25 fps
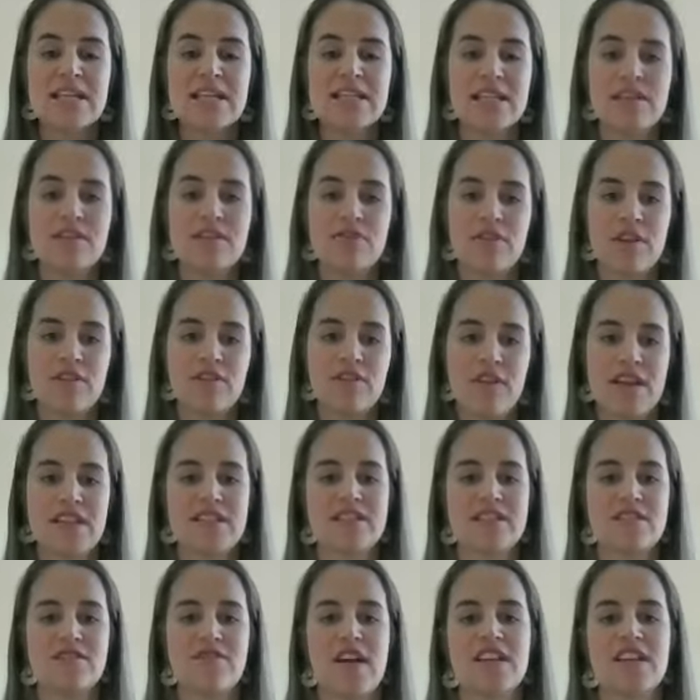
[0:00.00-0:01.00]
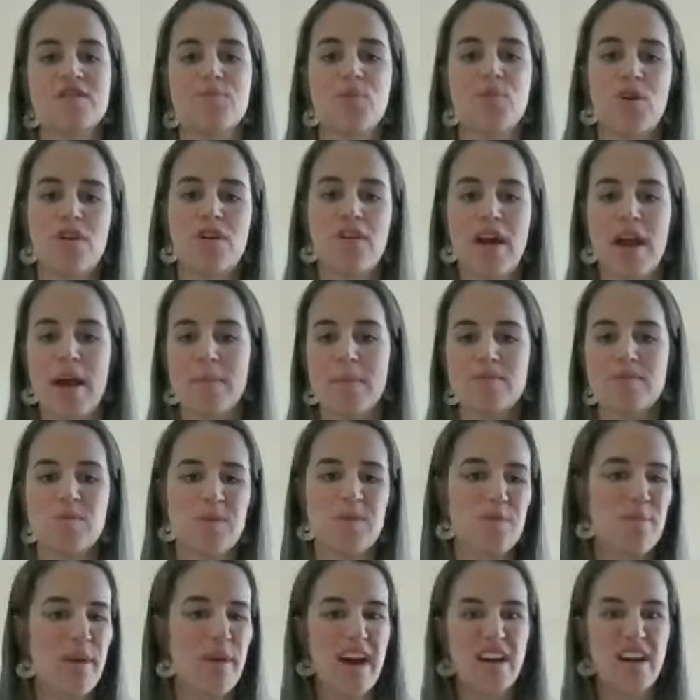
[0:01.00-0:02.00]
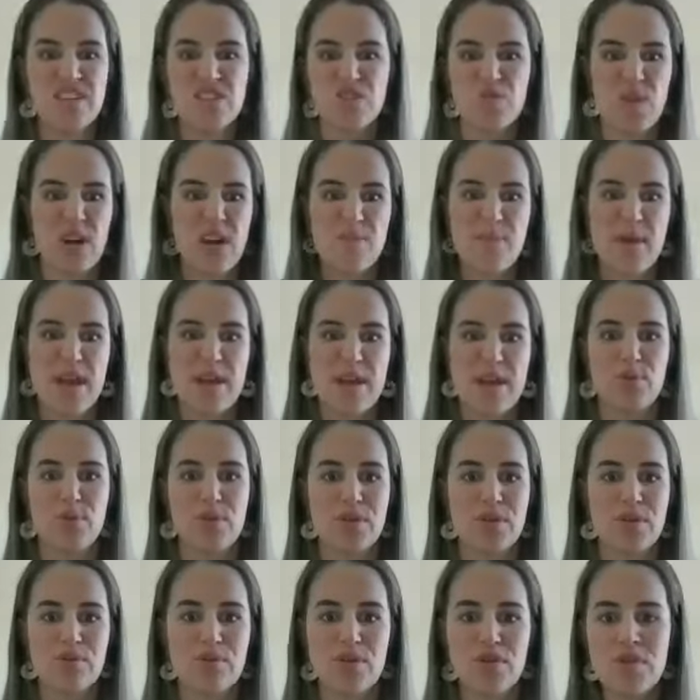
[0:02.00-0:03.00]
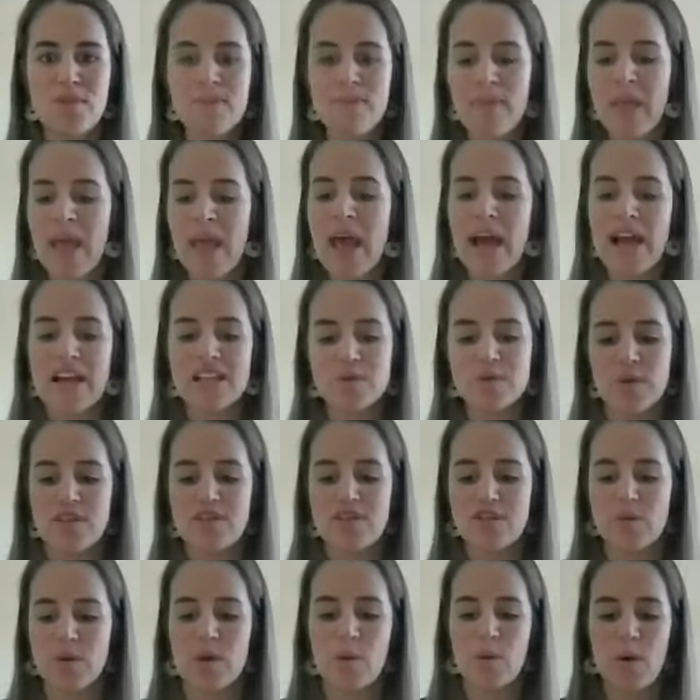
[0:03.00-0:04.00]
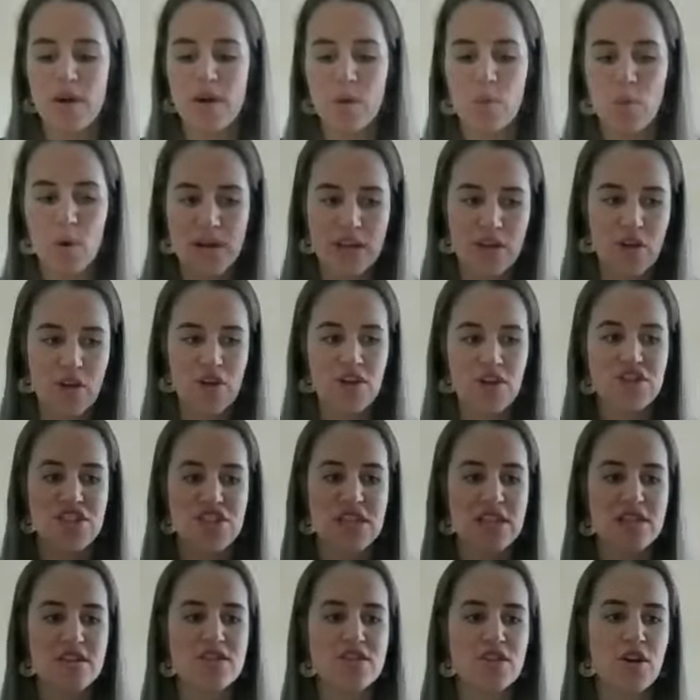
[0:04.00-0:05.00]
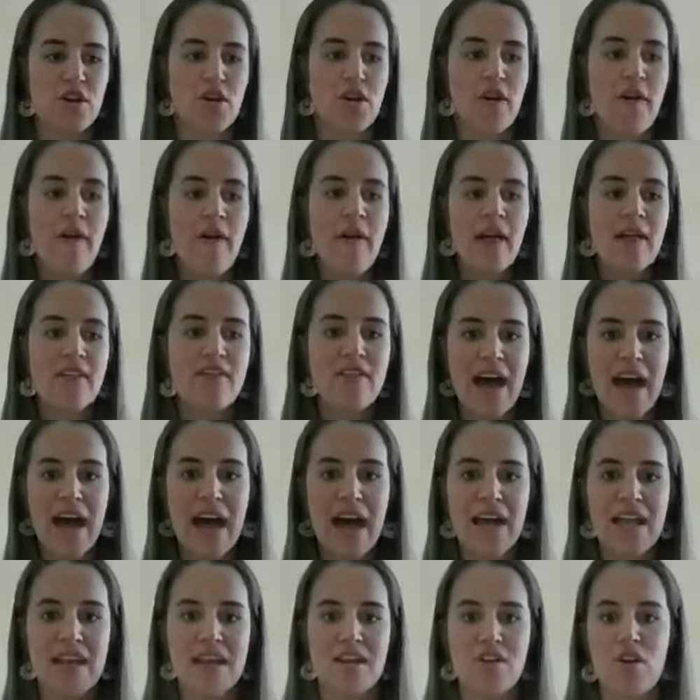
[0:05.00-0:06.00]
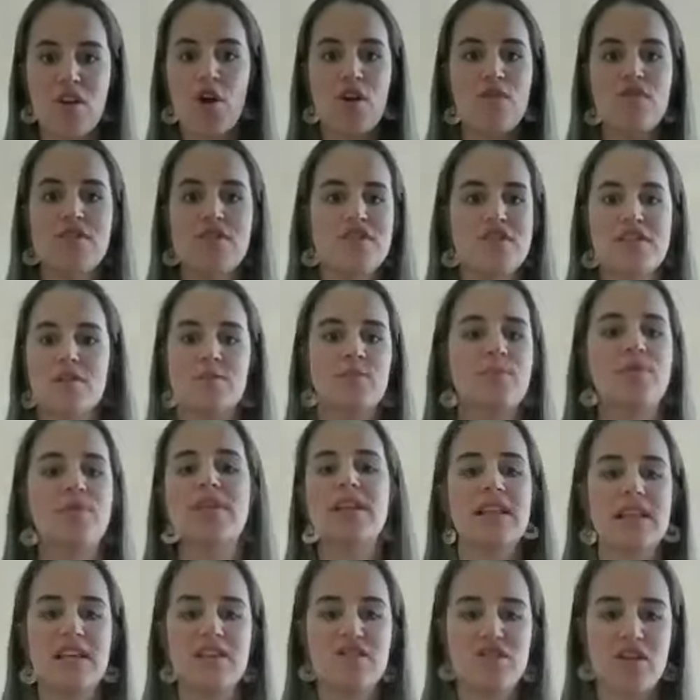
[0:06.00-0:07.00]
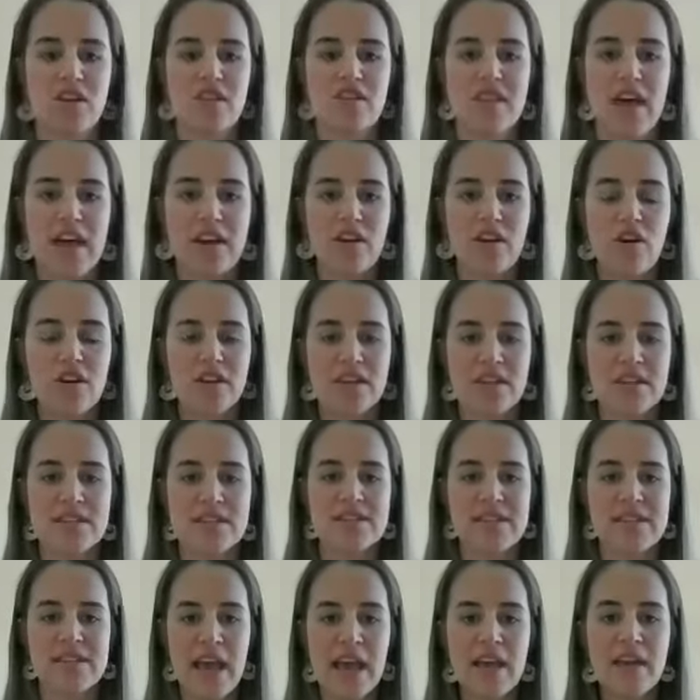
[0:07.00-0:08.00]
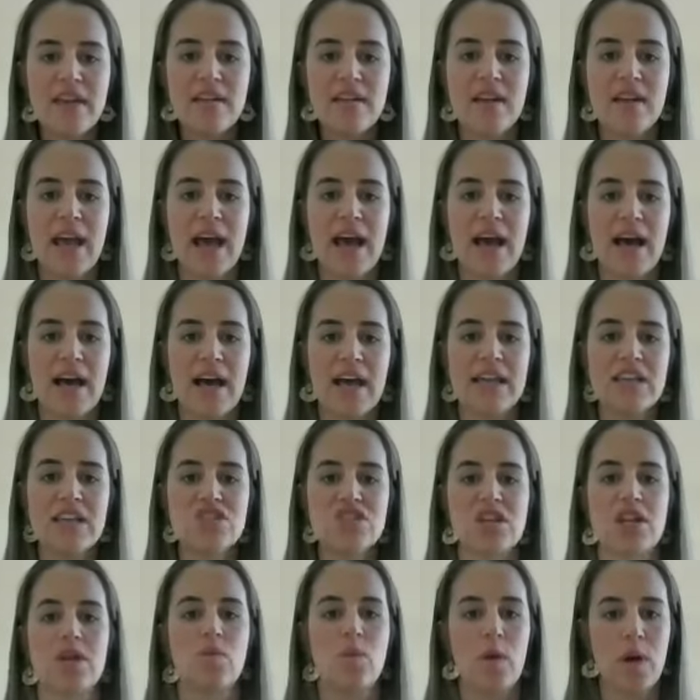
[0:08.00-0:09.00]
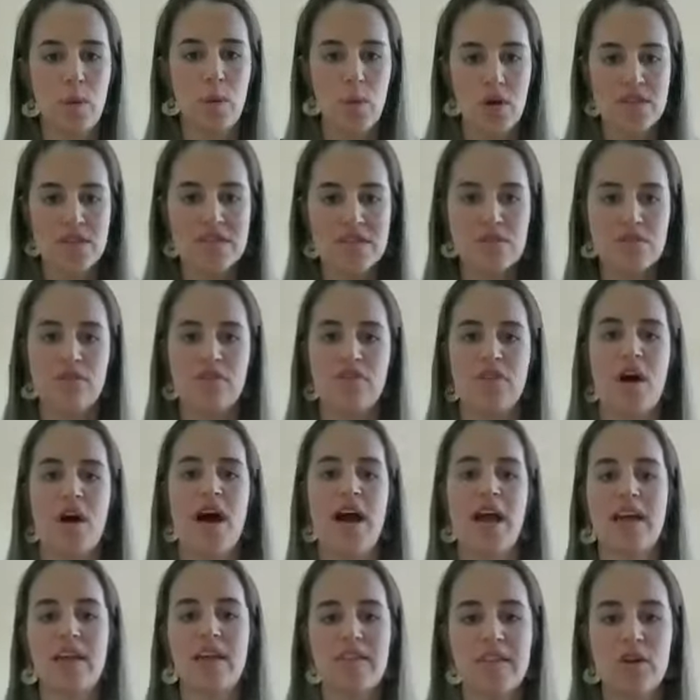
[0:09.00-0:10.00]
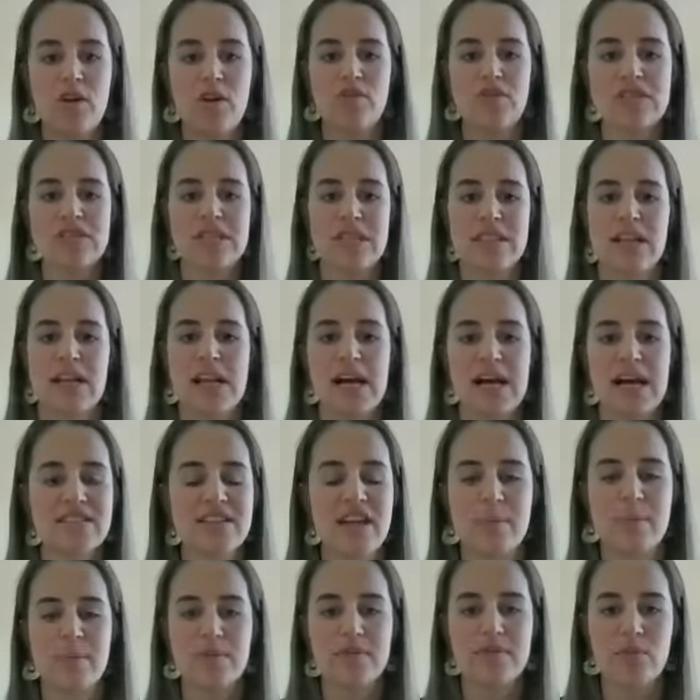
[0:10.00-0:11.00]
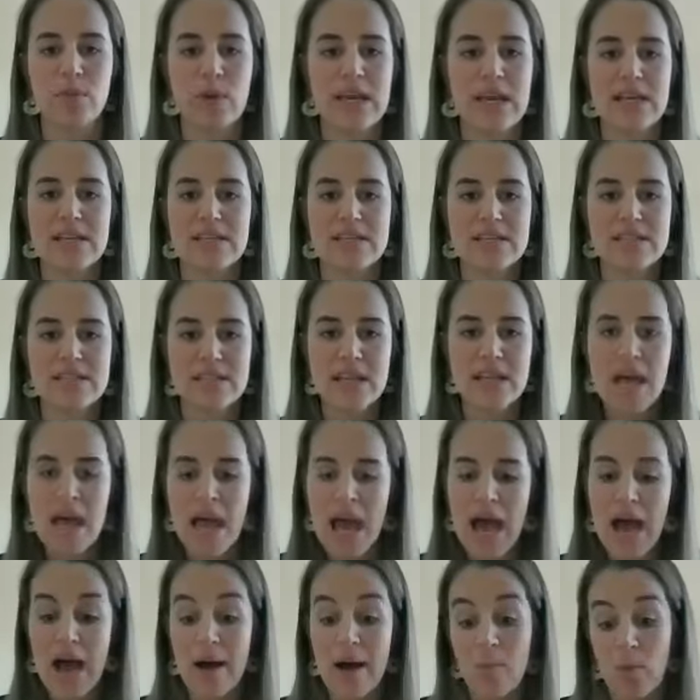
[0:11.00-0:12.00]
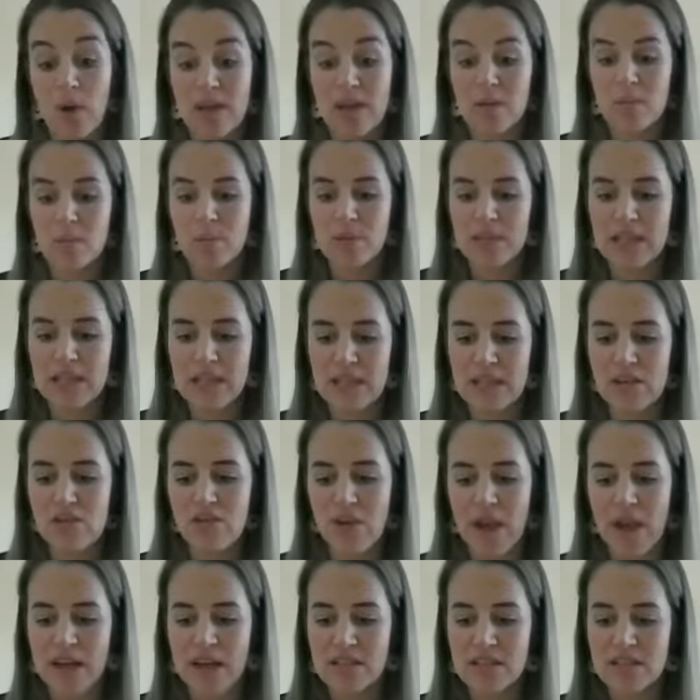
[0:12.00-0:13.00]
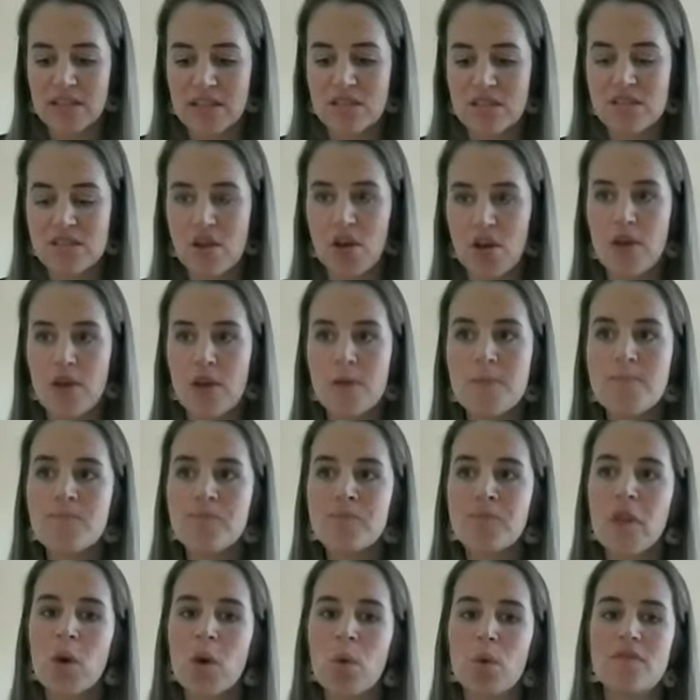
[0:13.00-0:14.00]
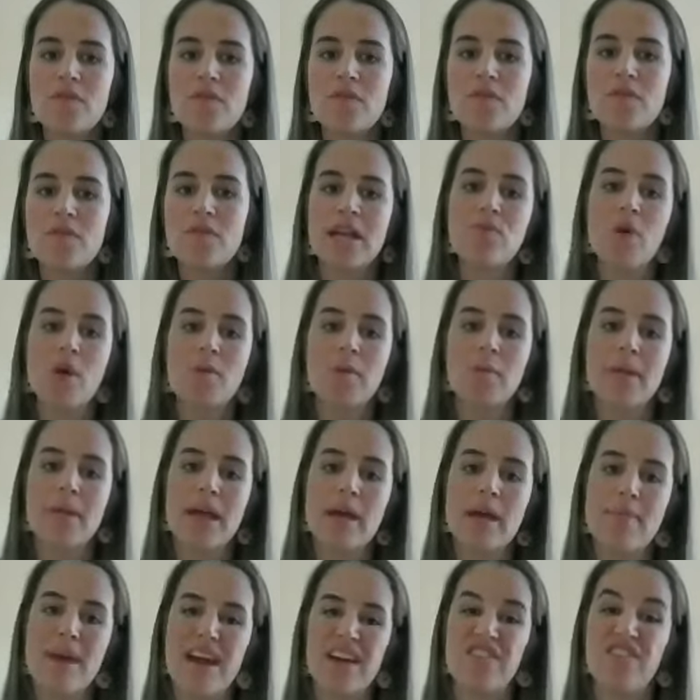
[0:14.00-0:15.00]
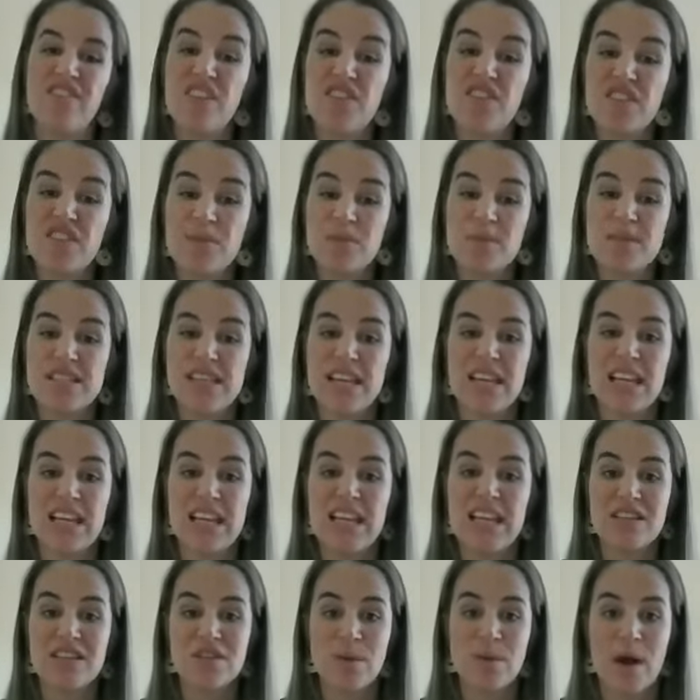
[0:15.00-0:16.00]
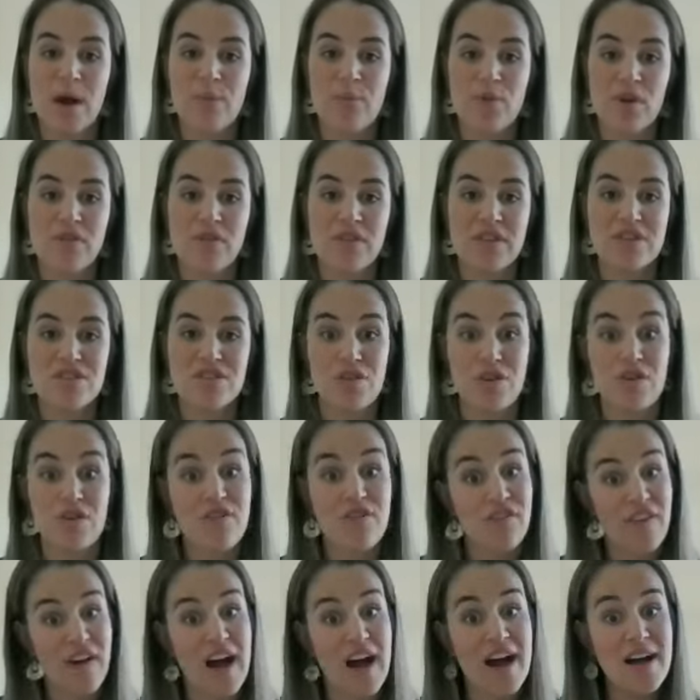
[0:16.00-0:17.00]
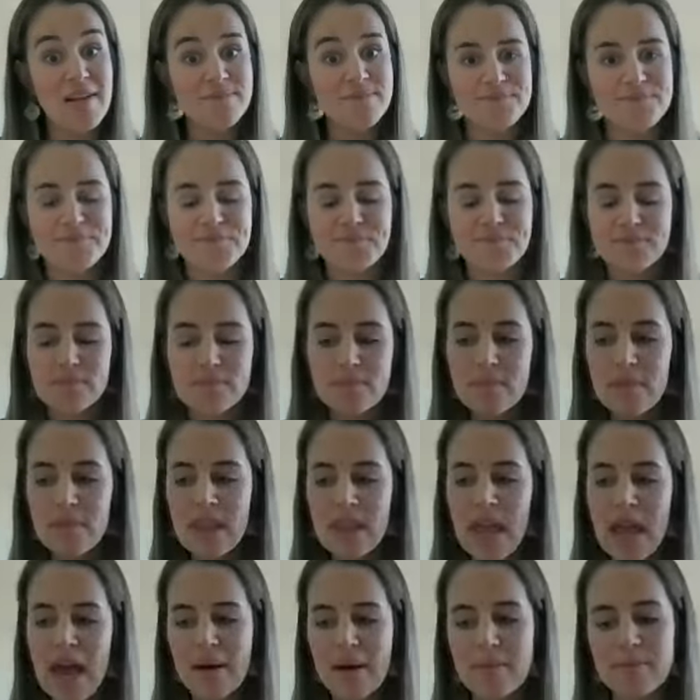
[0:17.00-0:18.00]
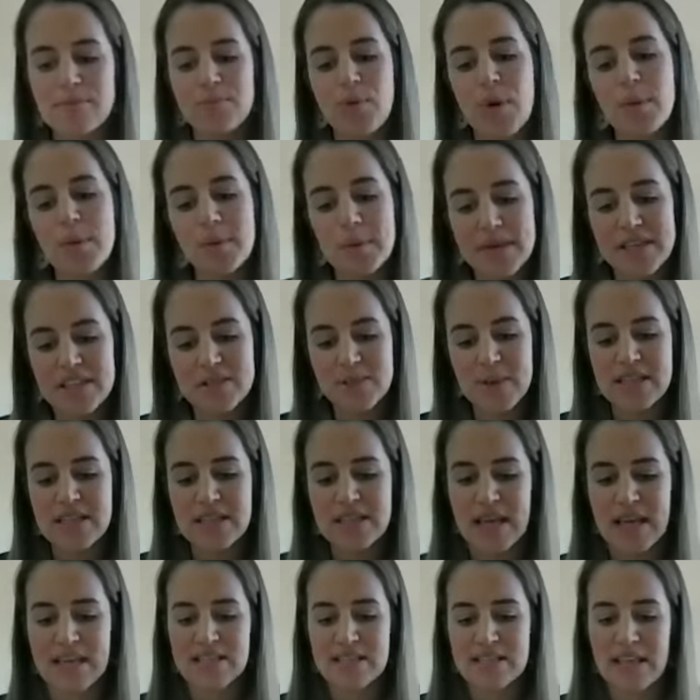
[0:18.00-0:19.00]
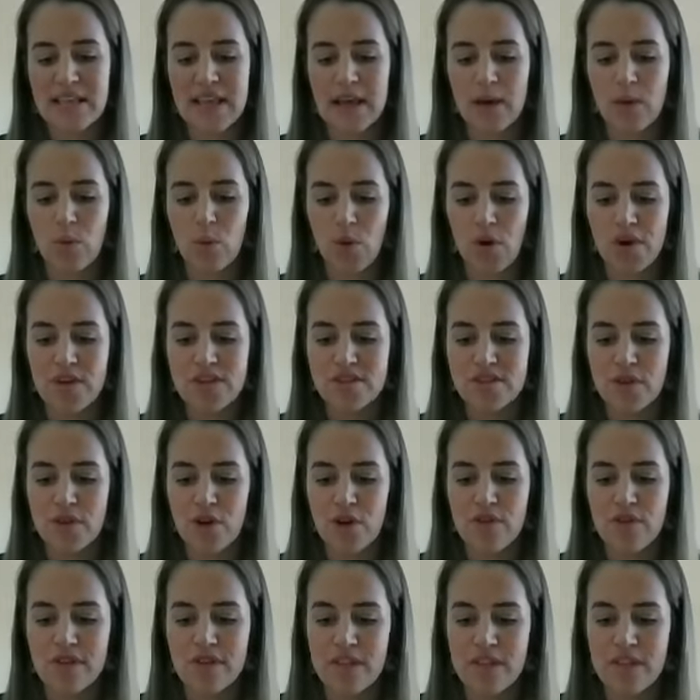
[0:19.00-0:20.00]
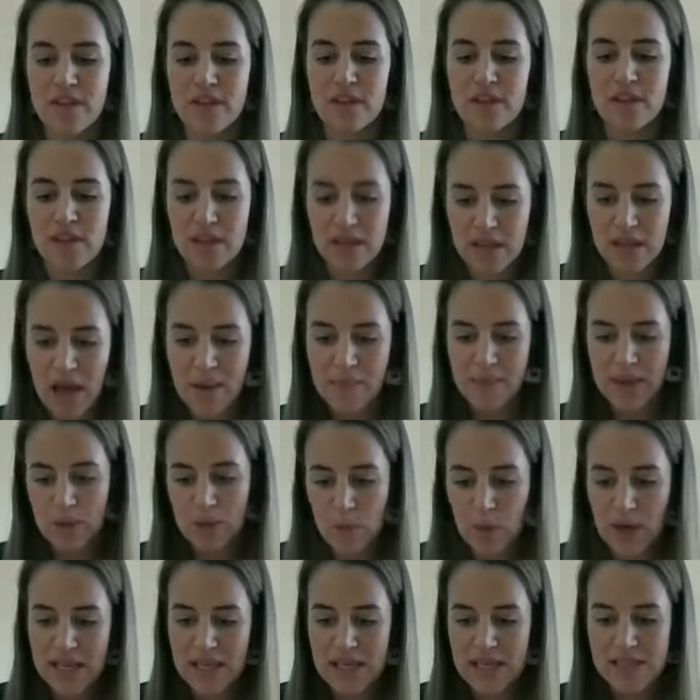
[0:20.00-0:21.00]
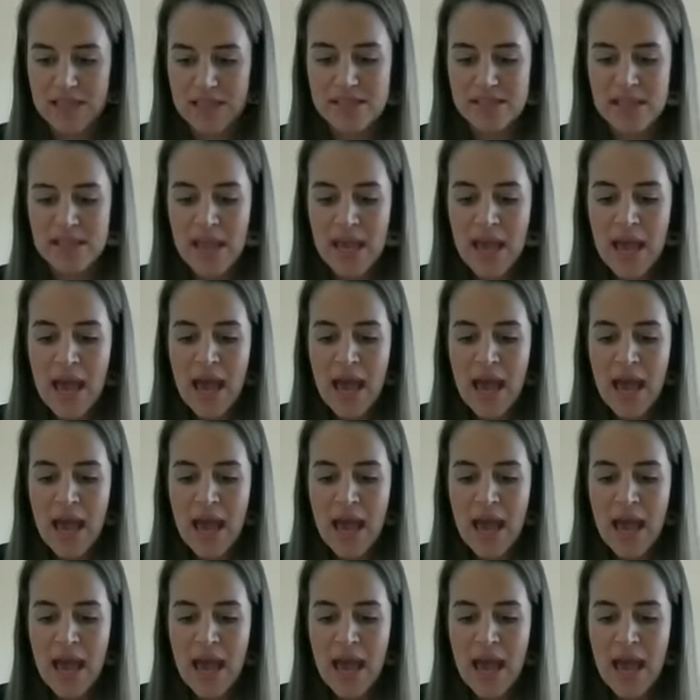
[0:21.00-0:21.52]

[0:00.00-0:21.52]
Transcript: delivering face to face programs with about 20 people in the room, as well as doing one on one coaching. So that COVID's completely turned that on its head. Uh, initially, we were still flying, and then obviously, in the last couple of weeks, um, we're completely grounded. So We've seen probably about a 50% hit to our profits so far um, probably expecting that to get worse over the, the coming weeks.